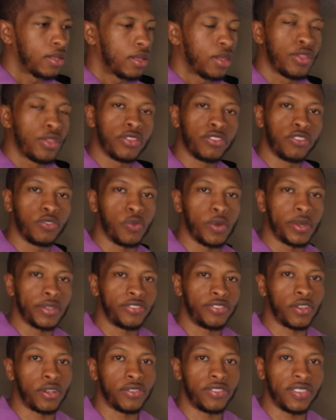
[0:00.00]
this is where it
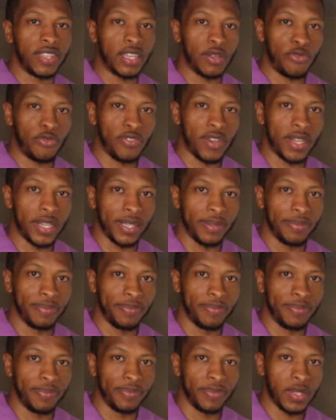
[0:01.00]
starts to get funny.
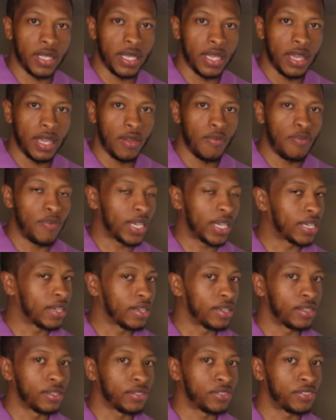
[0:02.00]

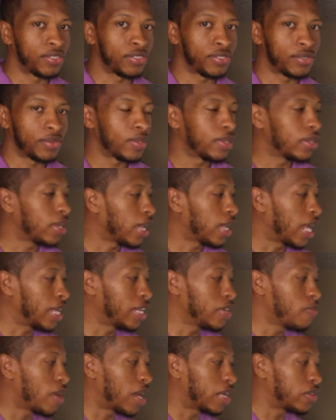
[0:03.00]
Because
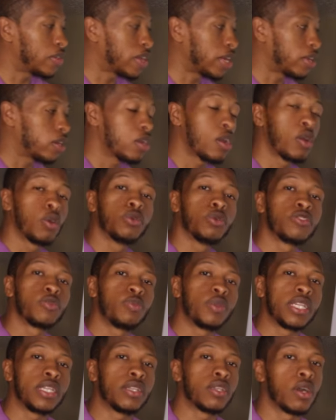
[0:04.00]
anybody that knows
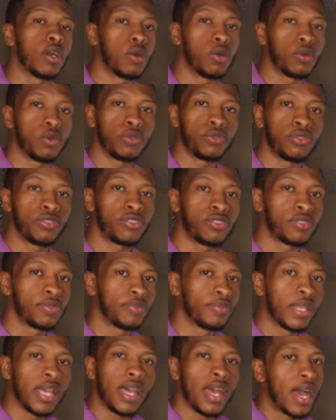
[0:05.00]
me knows
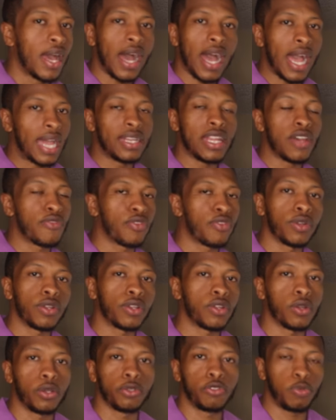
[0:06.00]
I never
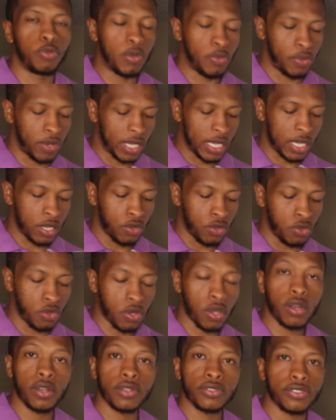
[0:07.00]
encourage people to get new
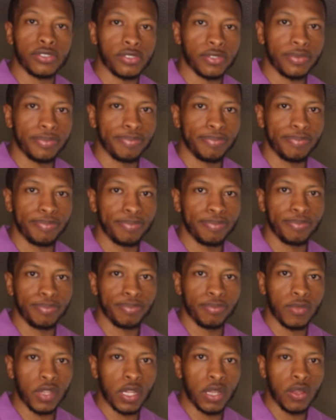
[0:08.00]
cars.
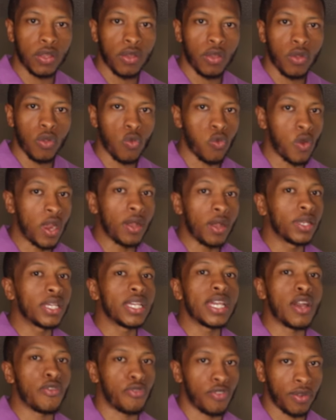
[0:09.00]
Rarely
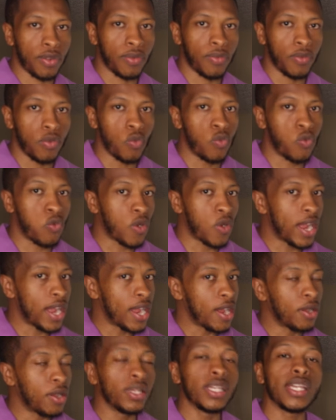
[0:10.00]
ever
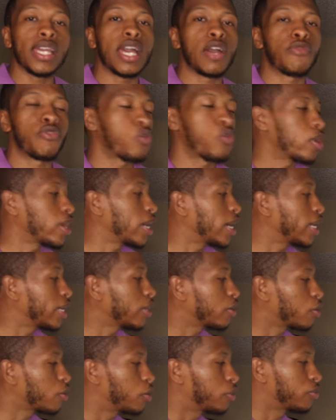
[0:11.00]
would I
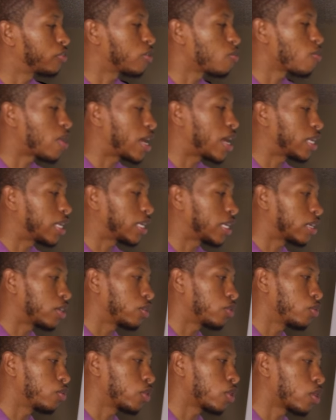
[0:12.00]
encourage somebody to get a
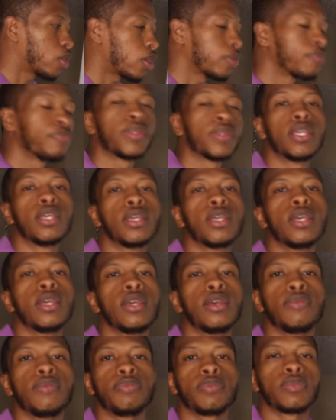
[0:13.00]
new car.
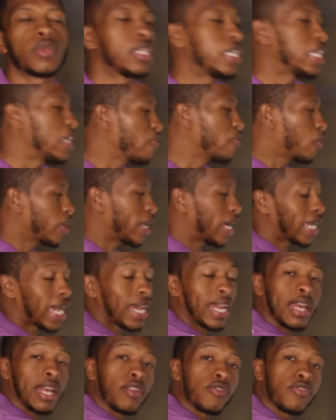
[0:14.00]
Even when I
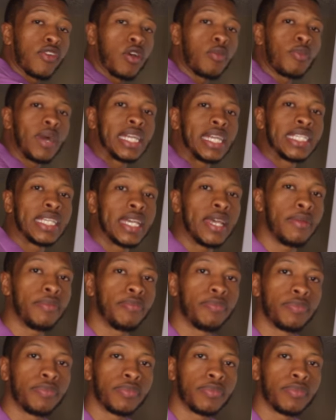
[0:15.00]
got out of all my debt